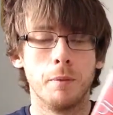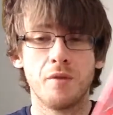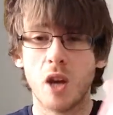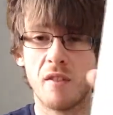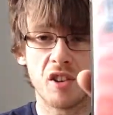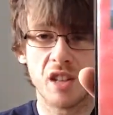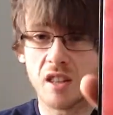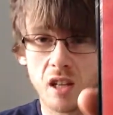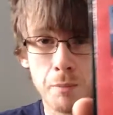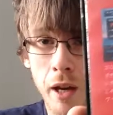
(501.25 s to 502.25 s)
If you ever see
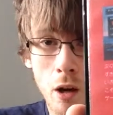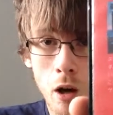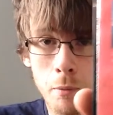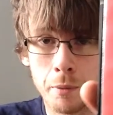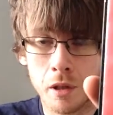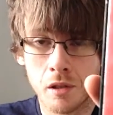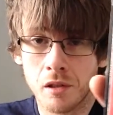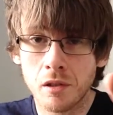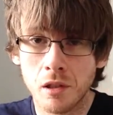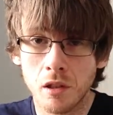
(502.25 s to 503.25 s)
this, pick it up,
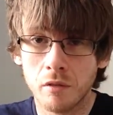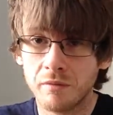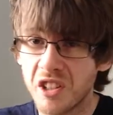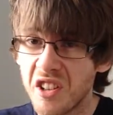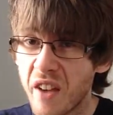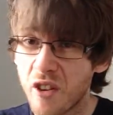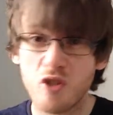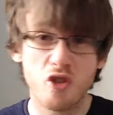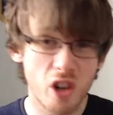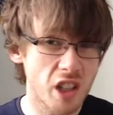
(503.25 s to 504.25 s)
because, you know, you're never
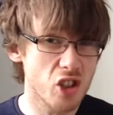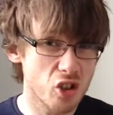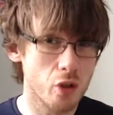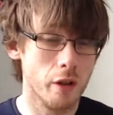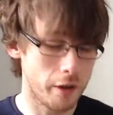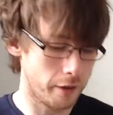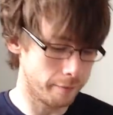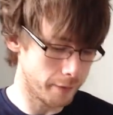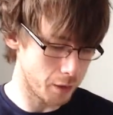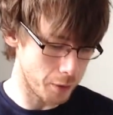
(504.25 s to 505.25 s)
really sure, are you?
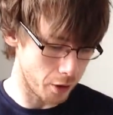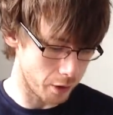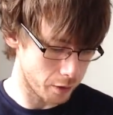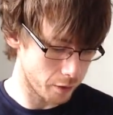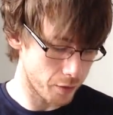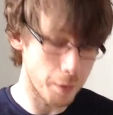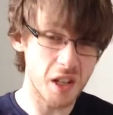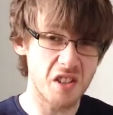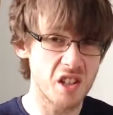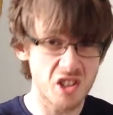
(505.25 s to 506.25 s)
Let's be honest. From a
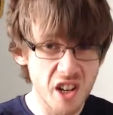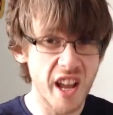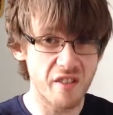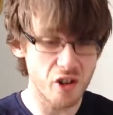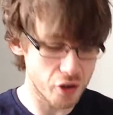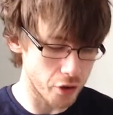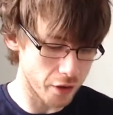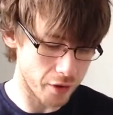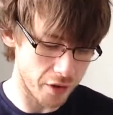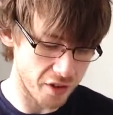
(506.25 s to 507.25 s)
distance, you're never sure
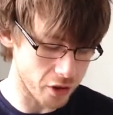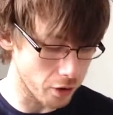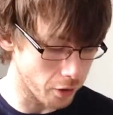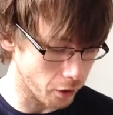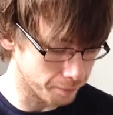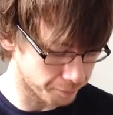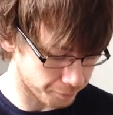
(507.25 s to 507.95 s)
if they're official or not.